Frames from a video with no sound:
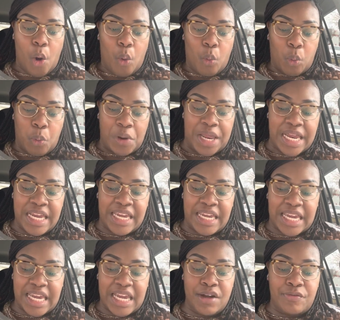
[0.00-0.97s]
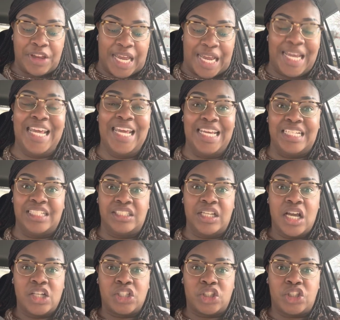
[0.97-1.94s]
we give
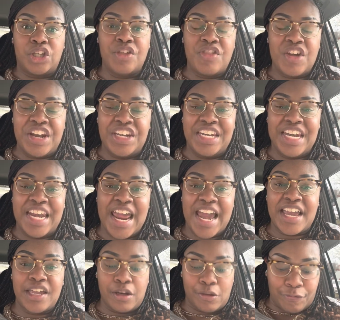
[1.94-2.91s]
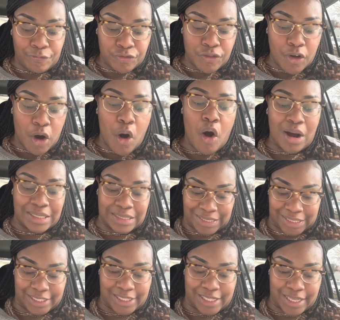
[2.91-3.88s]
in to the negative
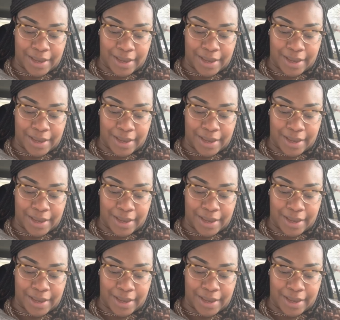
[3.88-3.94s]
thoughts.